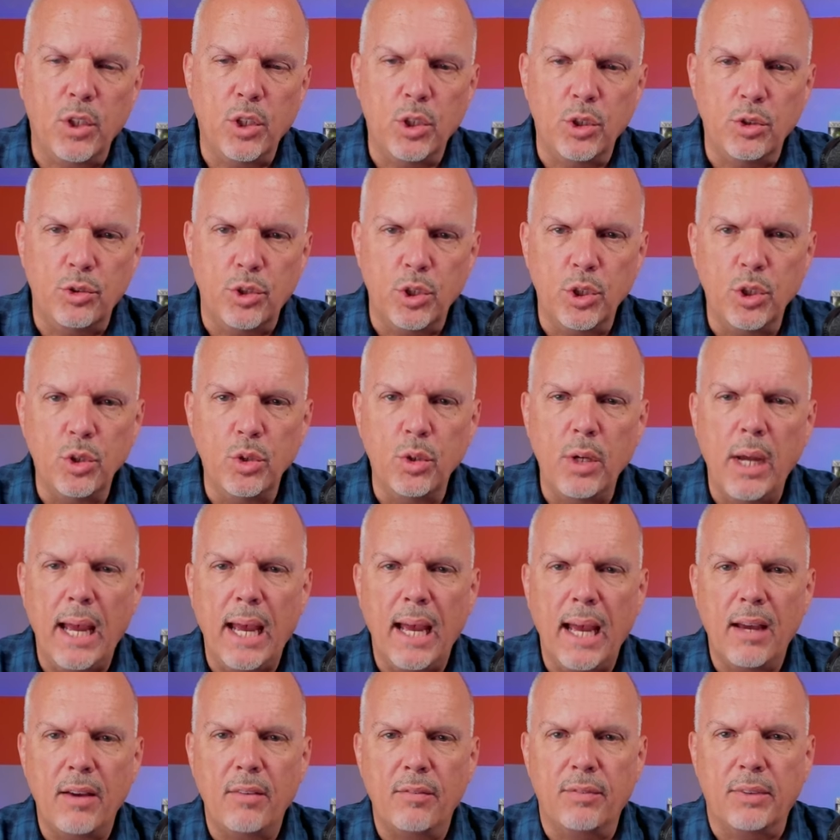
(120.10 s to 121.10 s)
you do
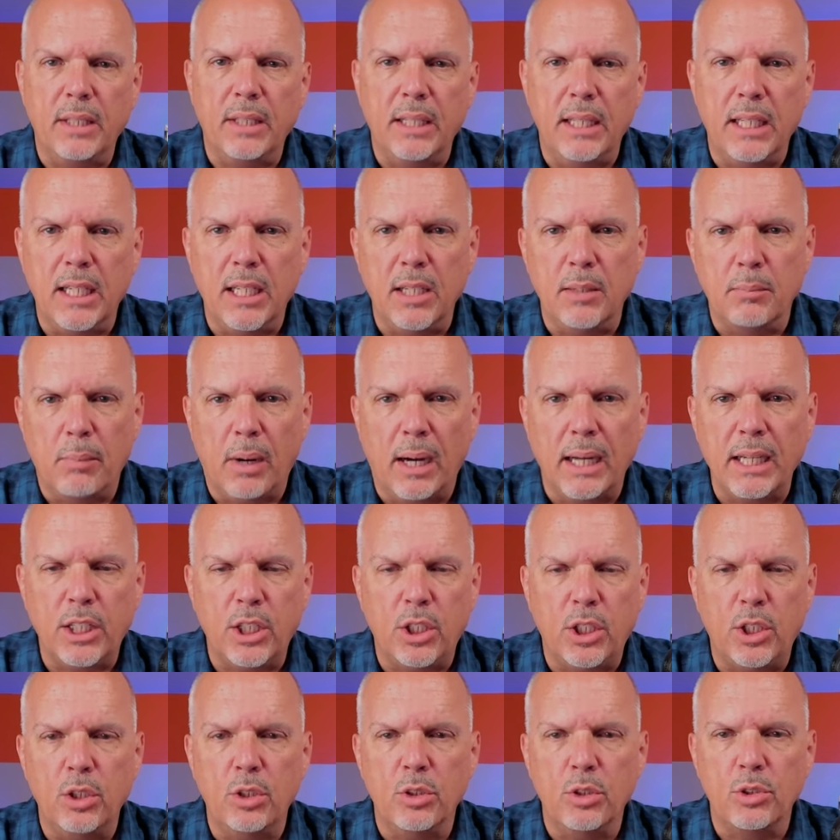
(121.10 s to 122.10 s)
have the
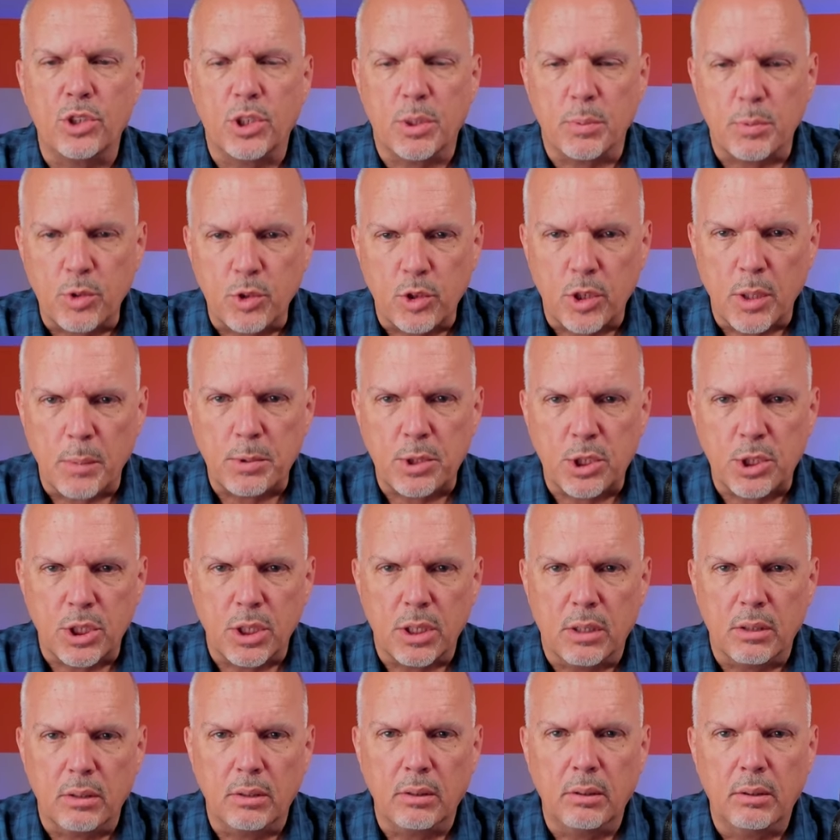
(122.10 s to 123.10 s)
MyQ
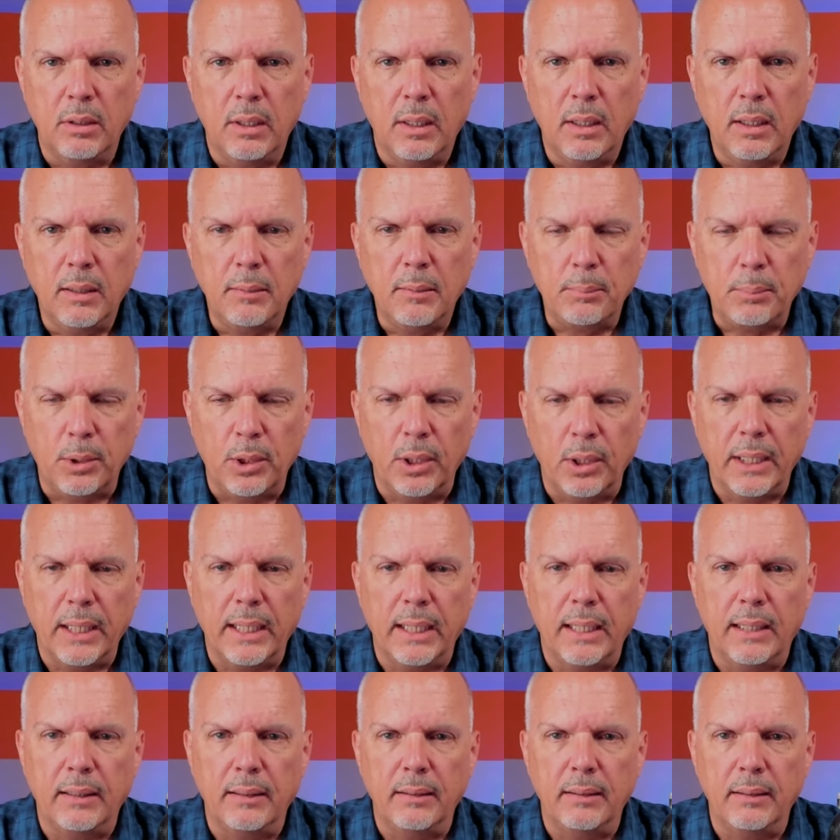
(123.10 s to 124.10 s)
subscription
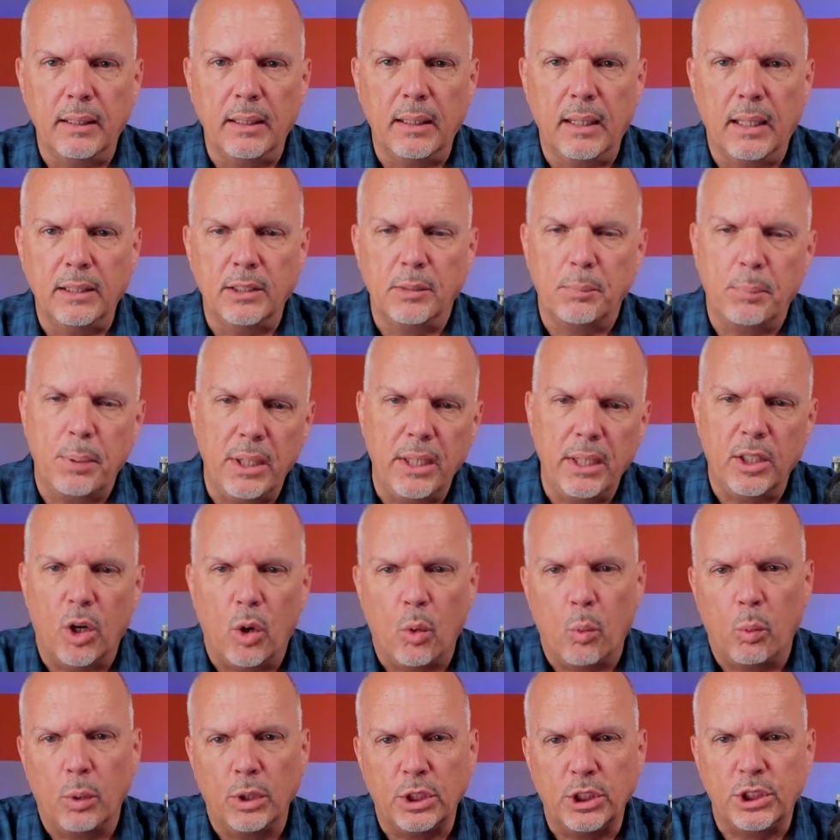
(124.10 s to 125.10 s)
plan, uh, depending
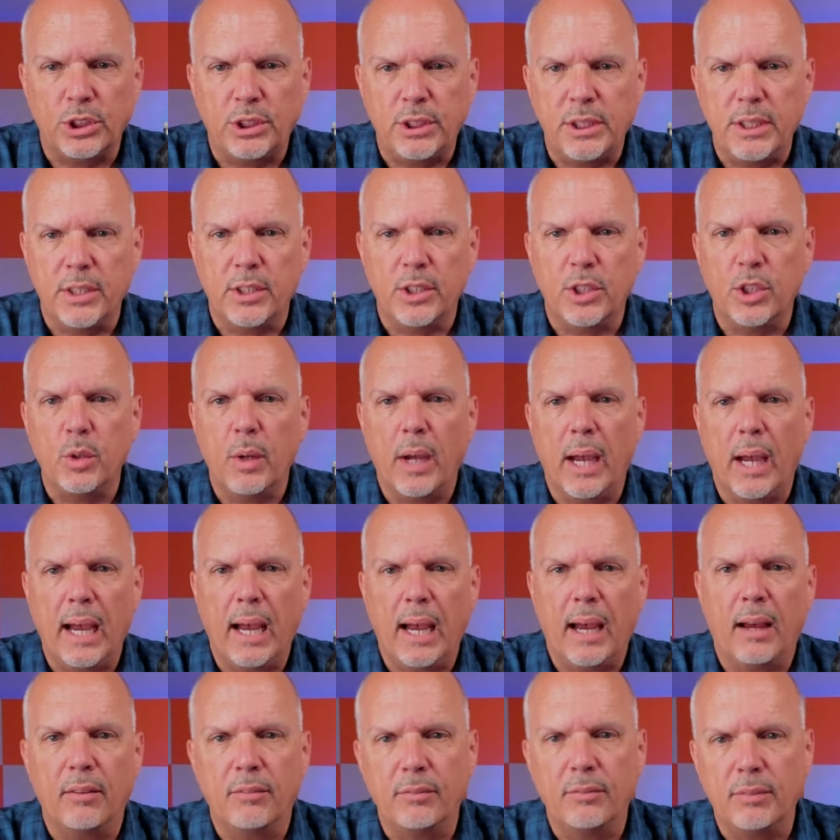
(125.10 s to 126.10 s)
on which tier you
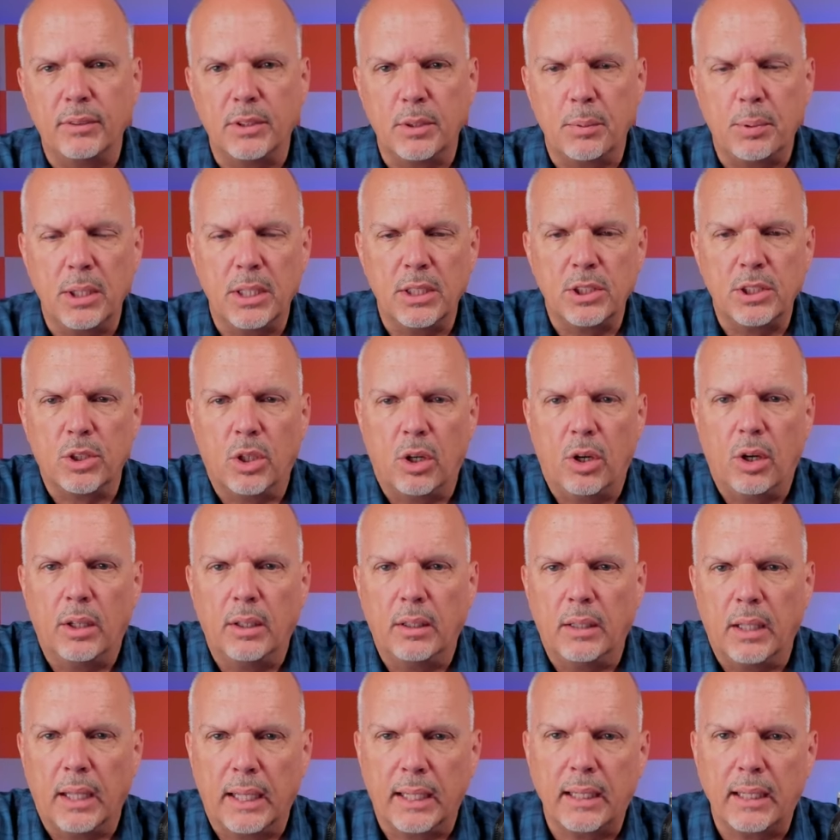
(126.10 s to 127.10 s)
have, depends
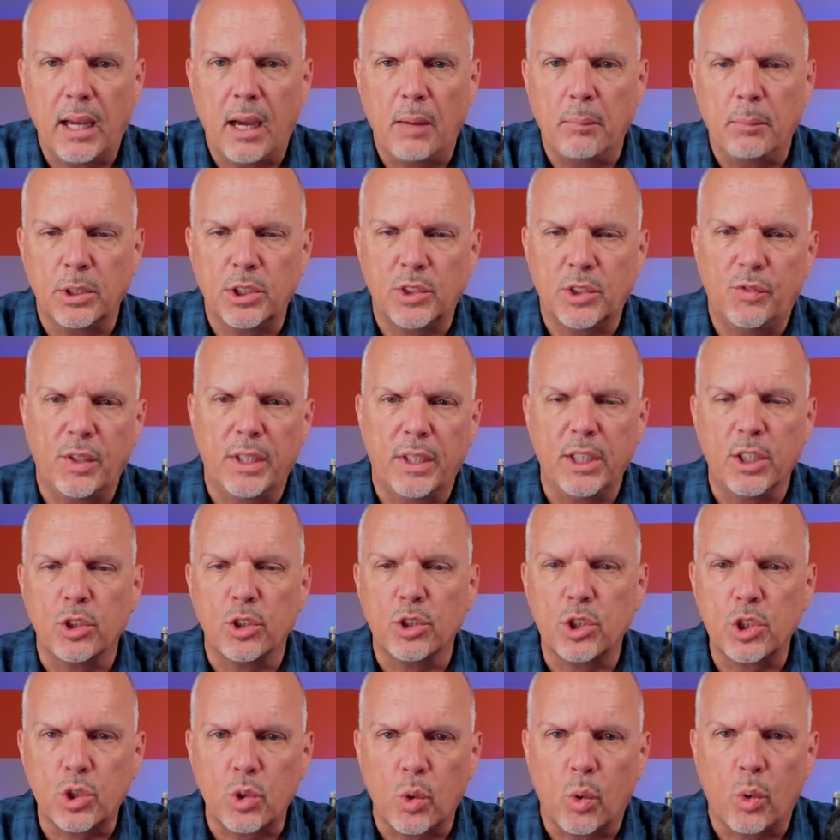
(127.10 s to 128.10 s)
on like how much
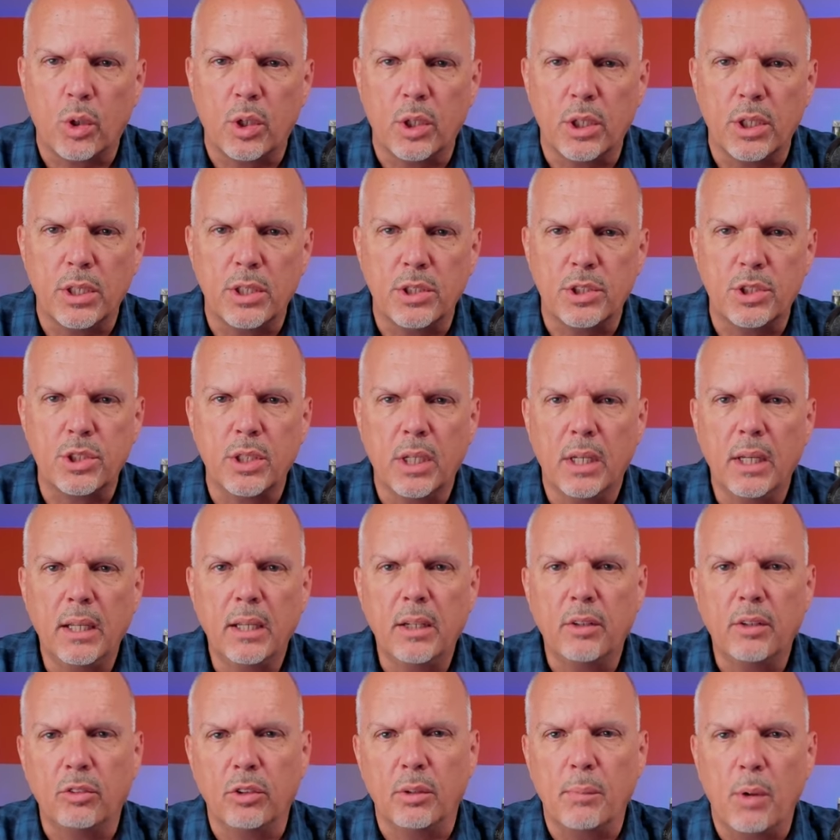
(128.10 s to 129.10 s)
video storage,
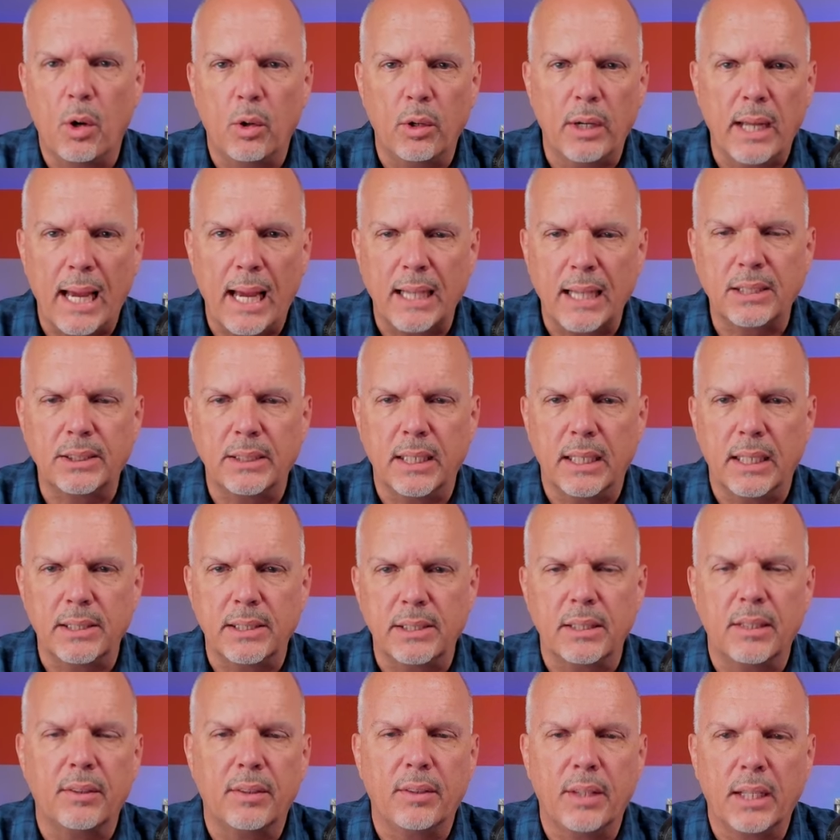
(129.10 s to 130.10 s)
remote
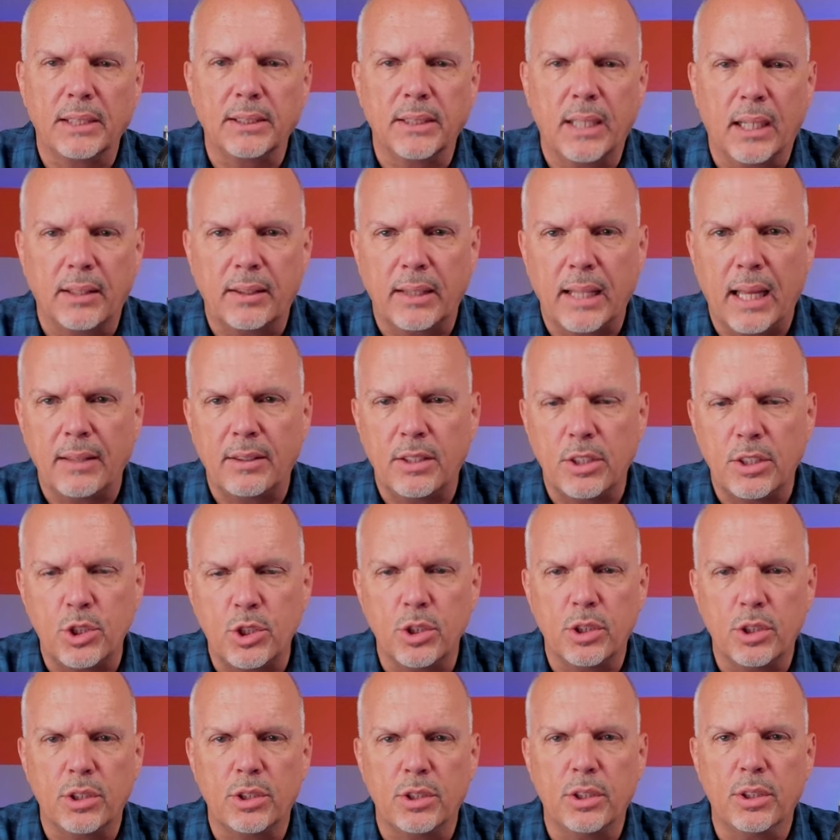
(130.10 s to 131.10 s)
access, and things like that
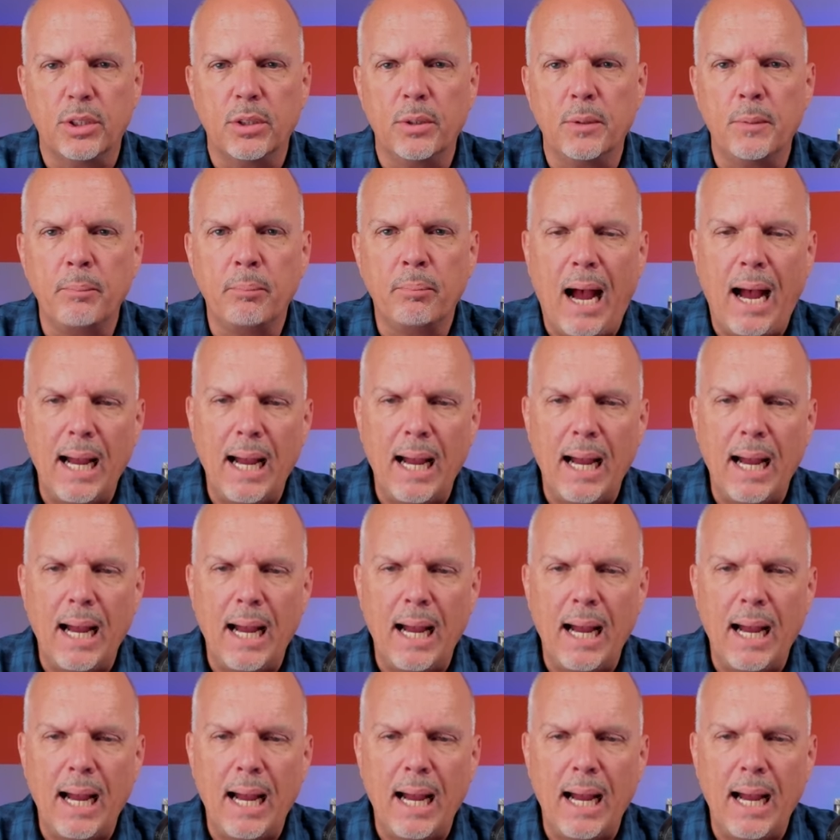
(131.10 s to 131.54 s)
that you can do.